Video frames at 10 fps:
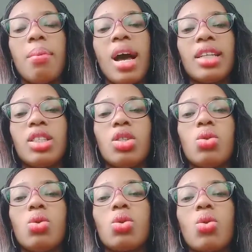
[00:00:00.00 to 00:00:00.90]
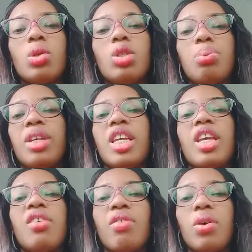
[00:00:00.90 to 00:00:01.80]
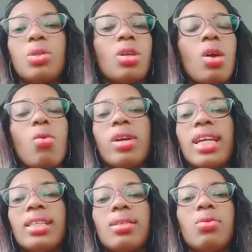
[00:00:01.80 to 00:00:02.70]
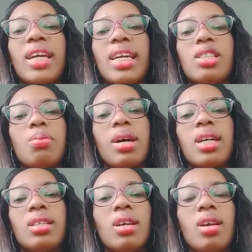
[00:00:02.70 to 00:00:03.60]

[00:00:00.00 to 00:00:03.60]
attitudes or those behaviors, whether it's good, whether it's bad.